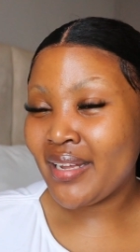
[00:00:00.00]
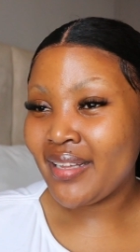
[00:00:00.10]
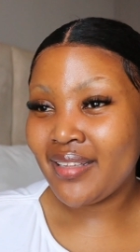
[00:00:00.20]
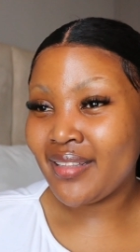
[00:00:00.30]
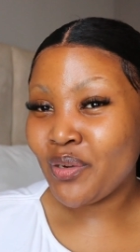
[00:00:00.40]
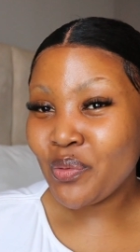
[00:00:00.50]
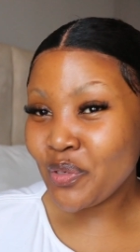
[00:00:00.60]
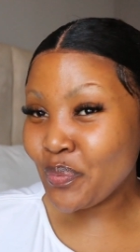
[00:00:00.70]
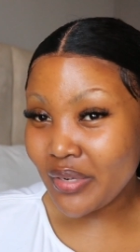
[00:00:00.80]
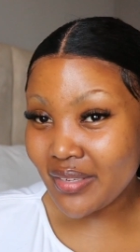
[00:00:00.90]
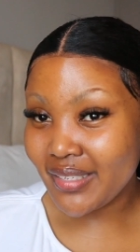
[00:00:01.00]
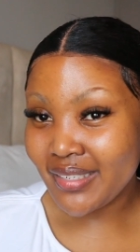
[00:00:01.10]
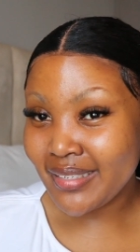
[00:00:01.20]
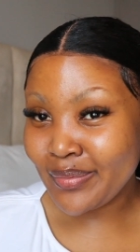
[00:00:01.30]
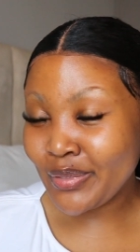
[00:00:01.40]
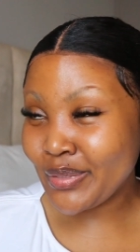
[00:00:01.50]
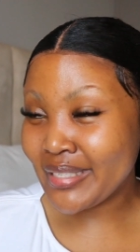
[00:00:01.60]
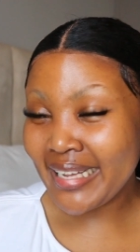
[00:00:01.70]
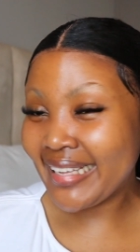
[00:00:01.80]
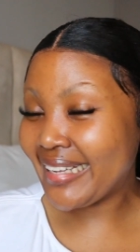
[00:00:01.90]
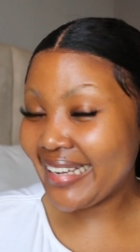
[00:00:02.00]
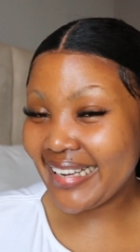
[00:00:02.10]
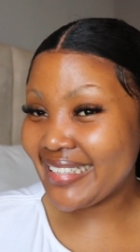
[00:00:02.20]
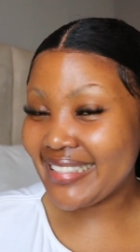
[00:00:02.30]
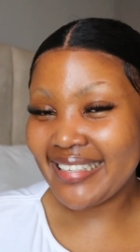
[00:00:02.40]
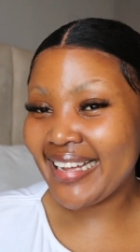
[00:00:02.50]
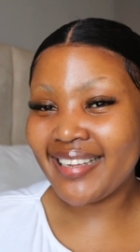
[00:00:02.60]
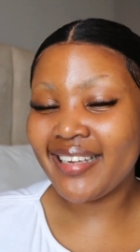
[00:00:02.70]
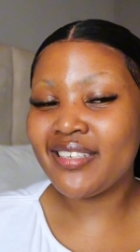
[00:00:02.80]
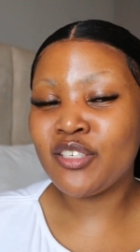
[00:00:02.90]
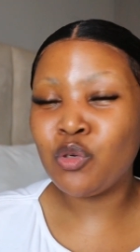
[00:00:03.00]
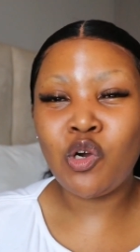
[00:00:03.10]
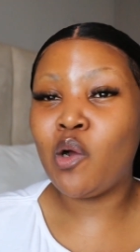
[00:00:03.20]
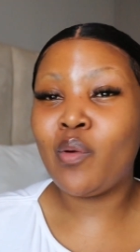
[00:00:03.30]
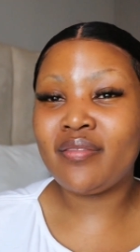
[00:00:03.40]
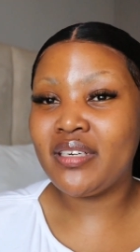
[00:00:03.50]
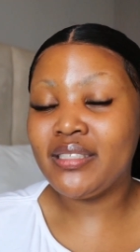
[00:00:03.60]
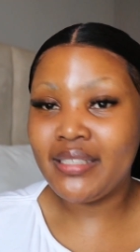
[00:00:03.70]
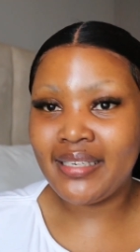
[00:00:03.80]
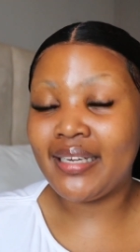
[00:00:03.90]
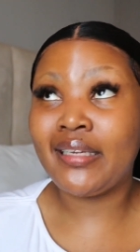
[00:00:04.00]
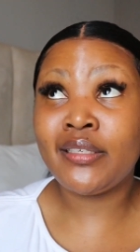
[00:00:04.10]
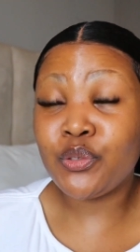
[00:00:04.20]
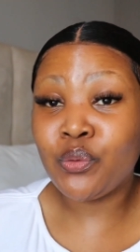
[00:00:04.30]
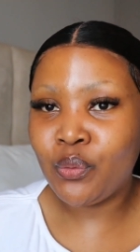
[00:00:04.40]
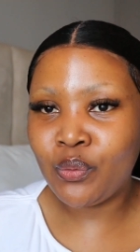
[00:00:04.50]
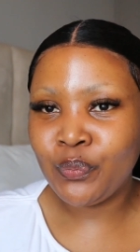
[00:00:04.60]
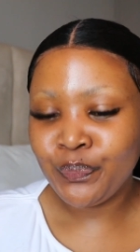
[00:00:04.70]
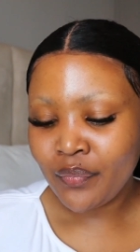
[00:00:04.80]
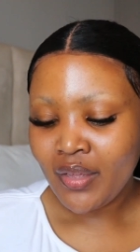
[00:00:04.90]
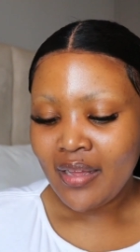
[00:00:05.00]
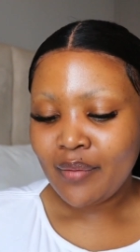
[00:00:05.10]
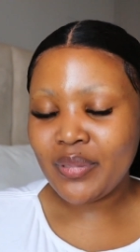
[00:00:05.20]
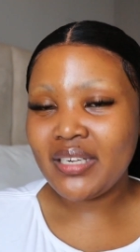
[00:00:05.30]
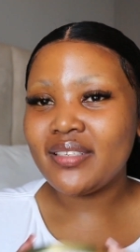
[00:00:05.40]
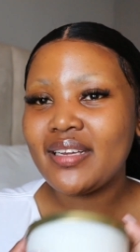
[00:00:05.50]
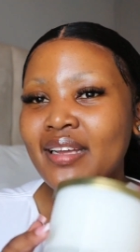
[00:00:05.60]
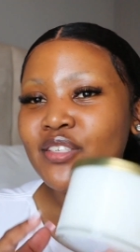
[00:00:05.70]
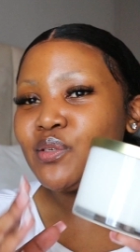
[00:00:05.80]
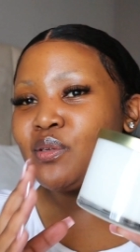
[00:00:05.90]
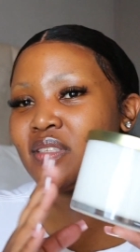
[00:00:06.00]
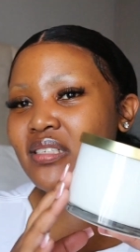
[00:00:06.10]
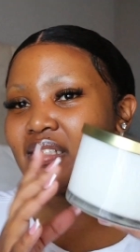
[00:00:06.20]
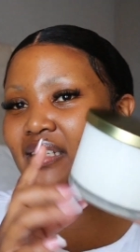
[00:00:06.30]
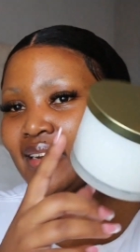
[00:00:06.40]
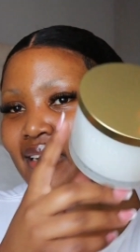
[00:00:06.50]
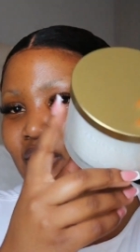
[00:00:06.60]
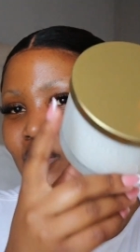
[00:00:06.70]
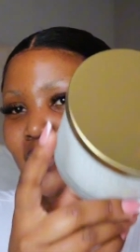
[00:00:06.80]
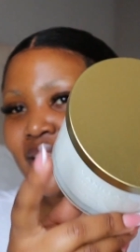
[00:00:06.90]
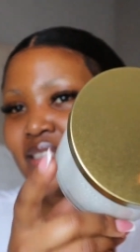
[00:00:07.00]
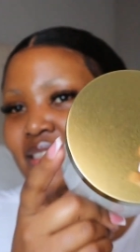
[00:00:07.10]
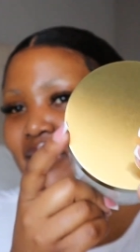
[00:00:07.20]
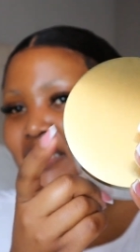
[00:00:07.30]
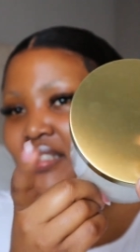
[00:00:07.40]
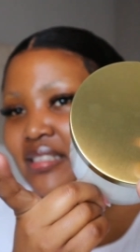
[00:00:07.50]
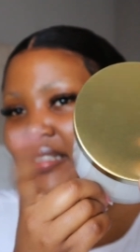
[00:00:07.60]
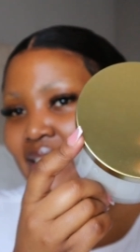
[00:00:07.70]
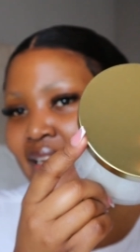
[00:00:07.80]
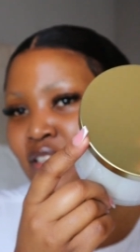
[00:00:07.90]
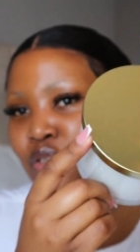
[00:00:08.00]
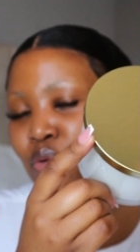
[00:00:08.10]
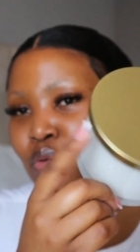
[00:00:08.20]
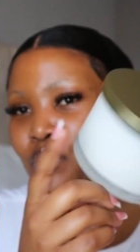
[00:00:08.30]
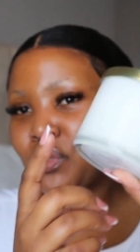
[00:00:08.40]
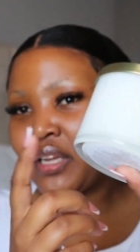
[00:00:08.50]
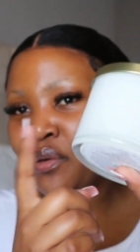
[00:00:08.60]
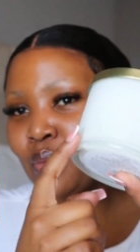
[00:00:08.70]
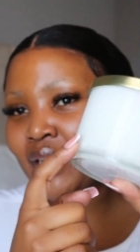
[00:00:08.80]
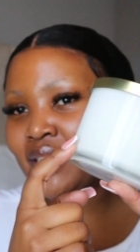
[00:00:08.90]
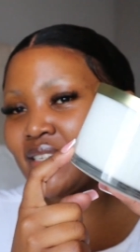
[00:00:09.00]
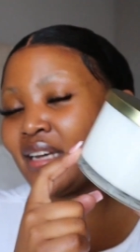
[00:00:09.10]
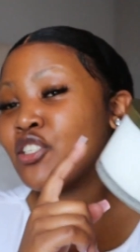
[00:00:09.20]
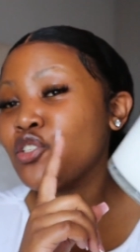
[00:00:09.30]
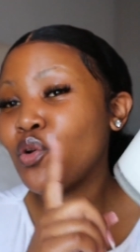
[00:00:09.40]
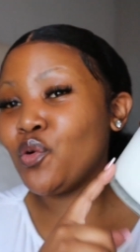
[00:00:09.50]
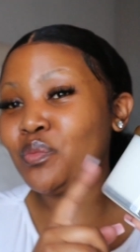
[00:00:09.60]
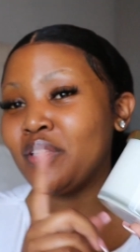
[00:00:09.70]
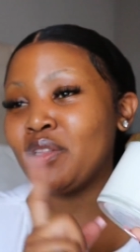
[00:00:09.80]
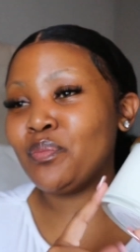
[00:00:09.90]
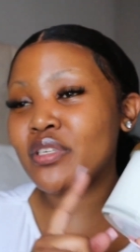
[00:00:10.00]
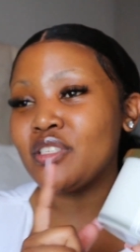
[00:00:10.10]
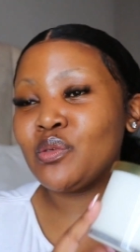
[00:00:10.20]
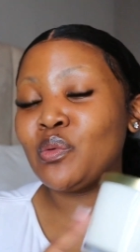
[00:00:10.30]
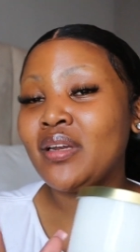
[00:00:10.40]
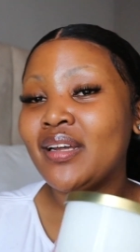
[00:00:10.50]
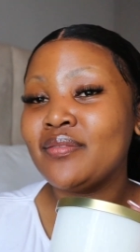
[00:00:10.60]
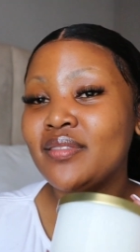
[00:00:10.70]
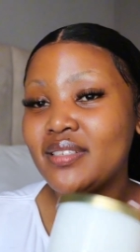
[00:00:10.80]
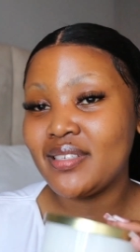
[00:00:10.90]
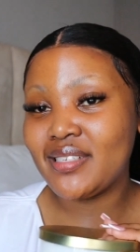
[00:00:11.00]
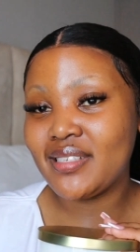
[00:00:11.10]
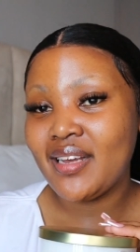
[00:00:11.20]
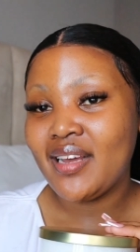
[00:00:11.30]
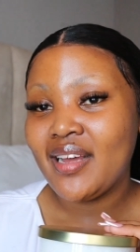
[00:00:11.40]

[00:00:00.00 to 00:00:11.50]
I the only person, because I can't mokhawa vanilla at all. But I saw this and I saw that it has this nice gold and white. I just hope that the person will love this.